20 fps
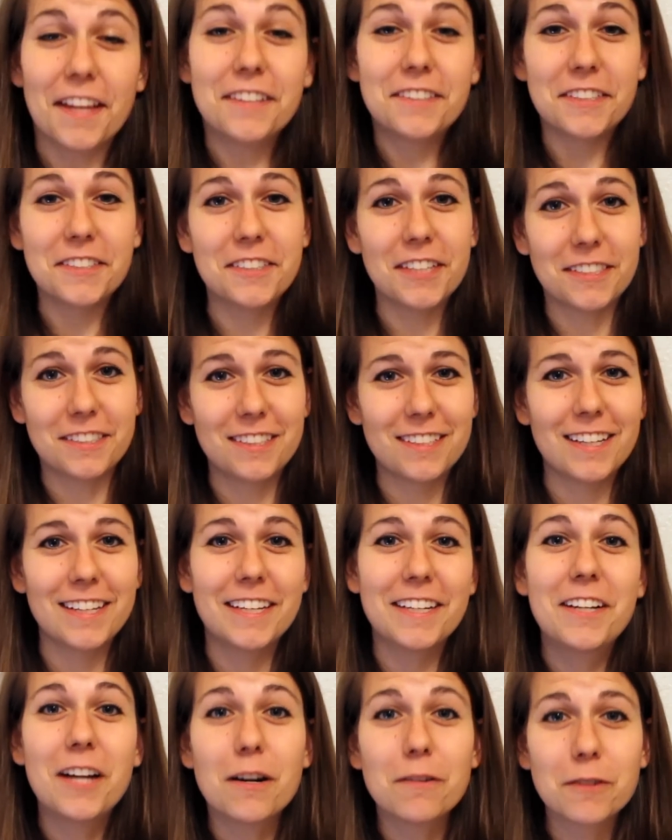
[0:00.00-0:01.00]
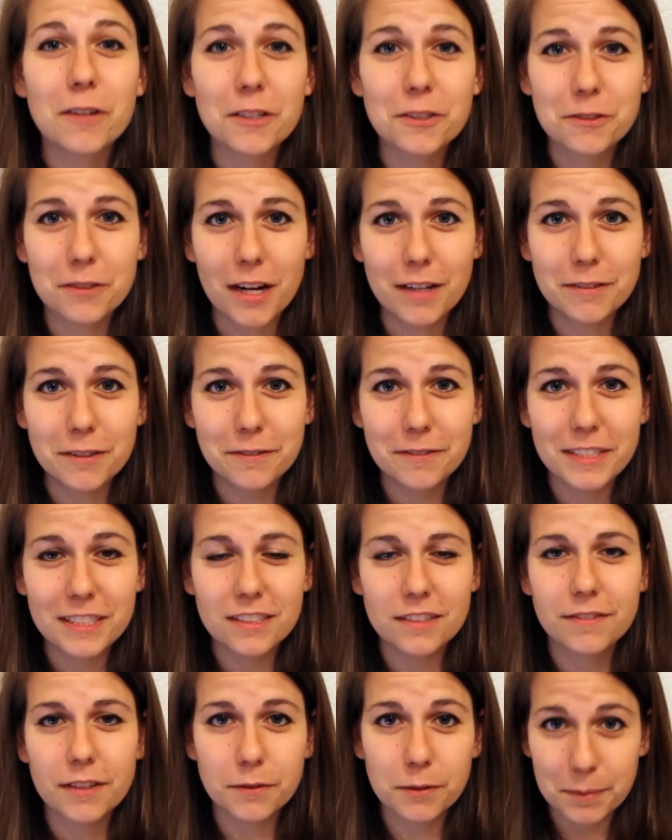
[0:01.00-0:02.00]
They suggested they could cover our travel
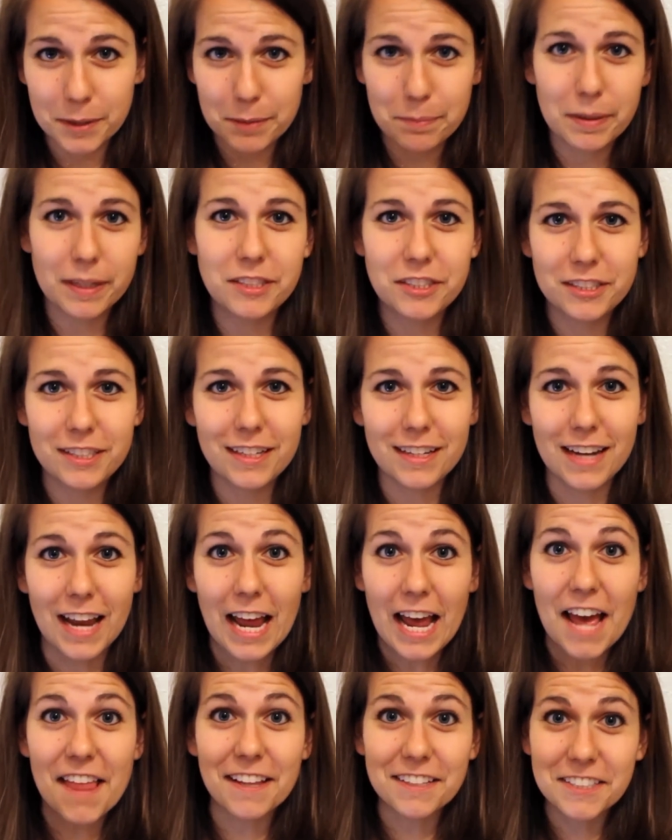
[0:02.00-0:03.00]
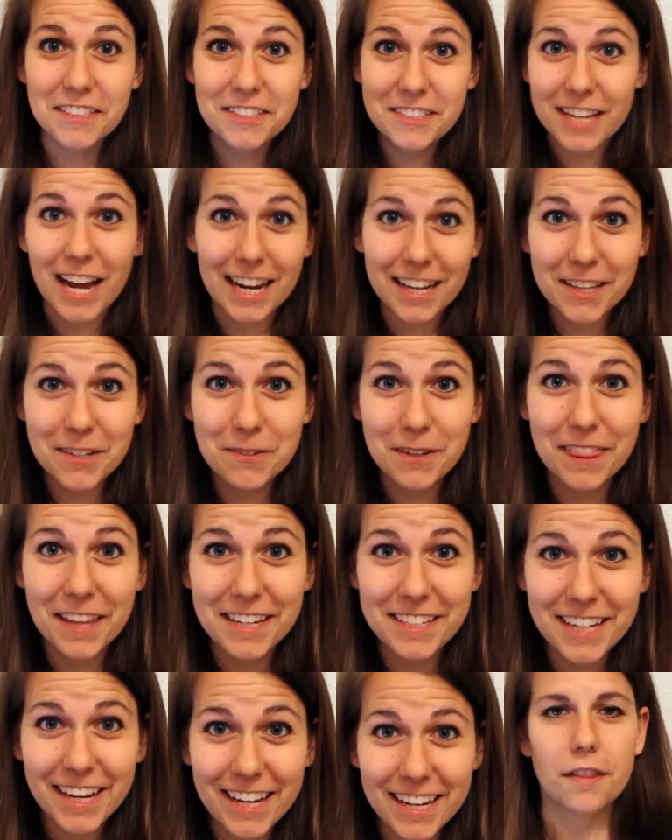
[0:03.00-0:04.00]
fees if everybody pitched in, and that's exactly what
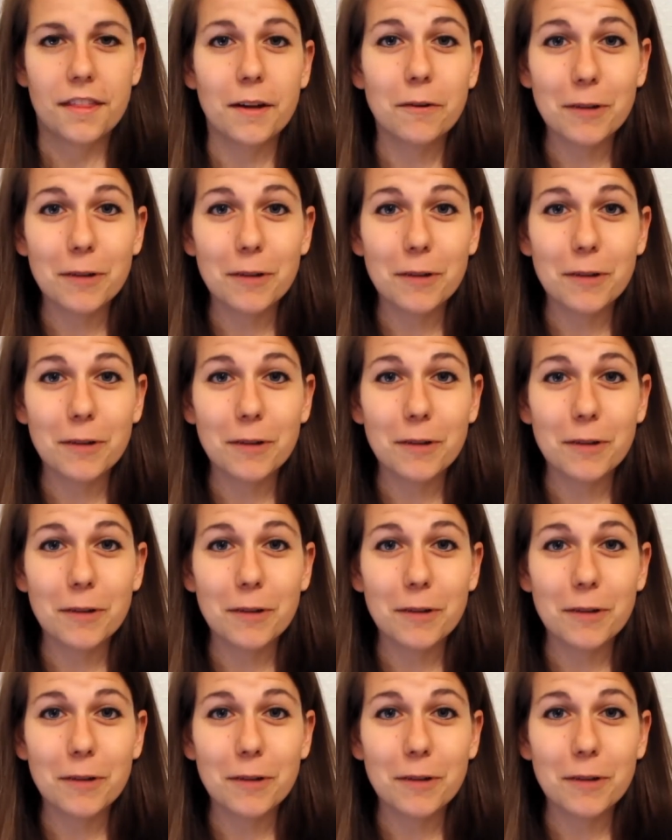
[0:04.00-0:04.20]
they did.